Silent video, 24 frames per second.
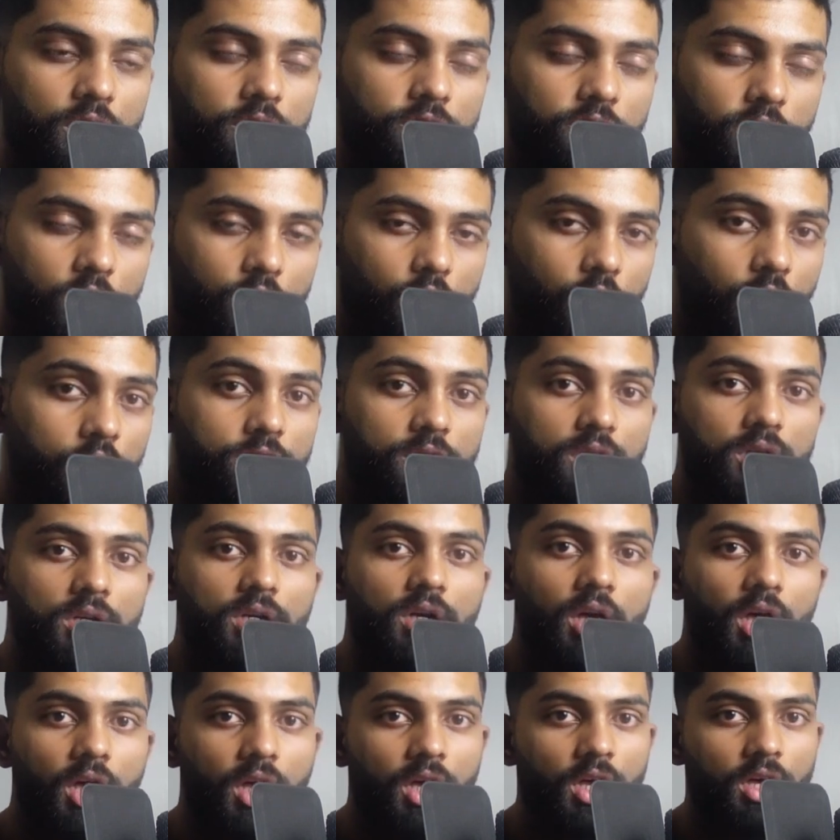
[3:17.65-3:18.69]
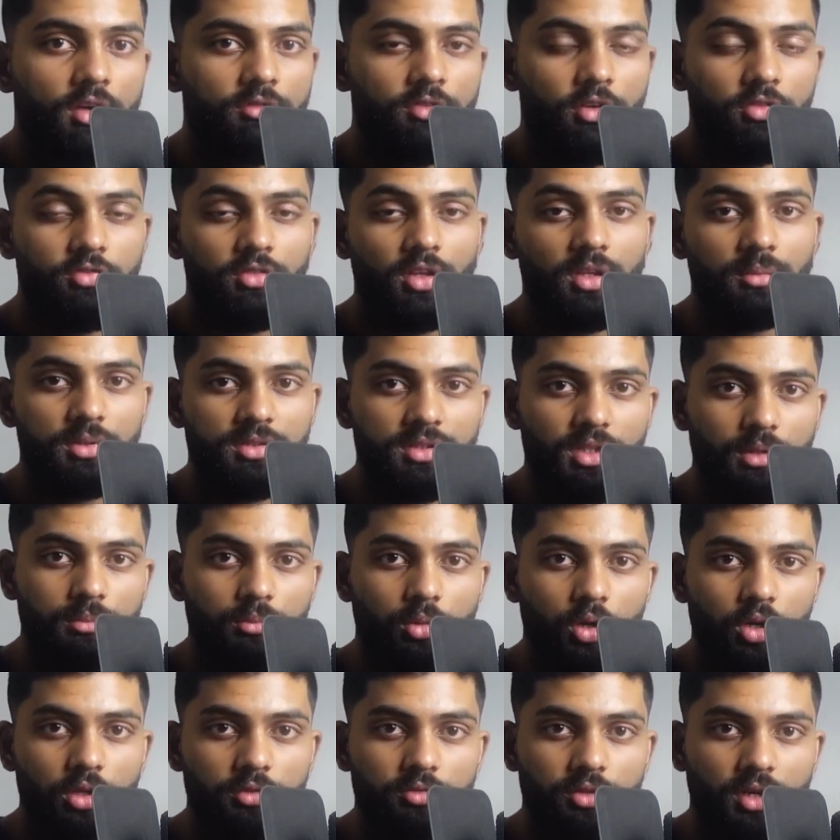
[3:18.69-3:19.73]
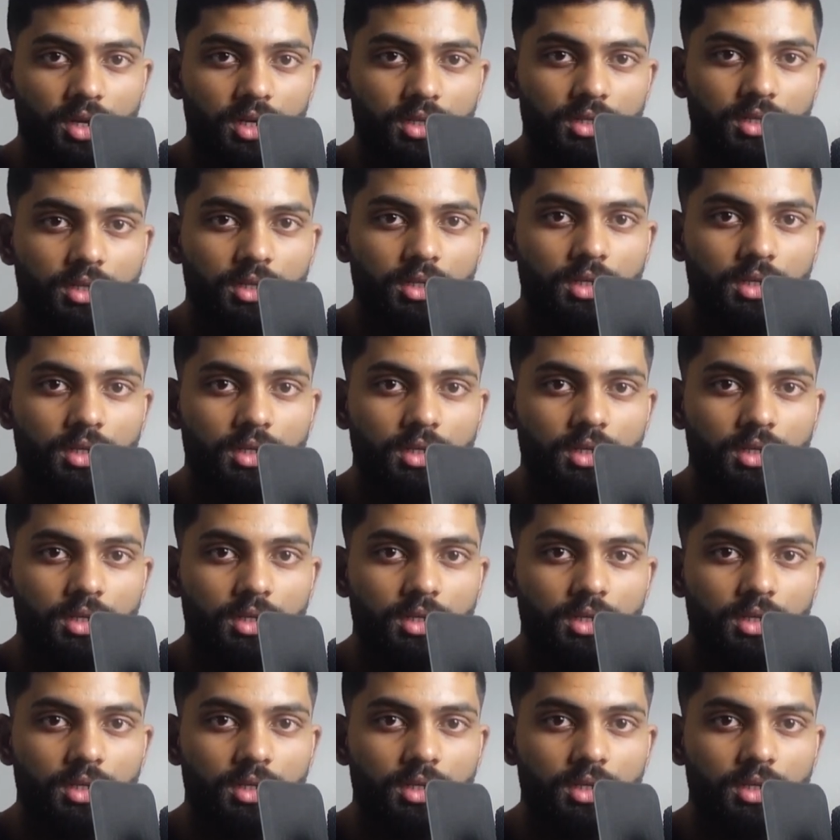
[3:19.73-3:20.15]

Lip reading: if you're over 15% body fat.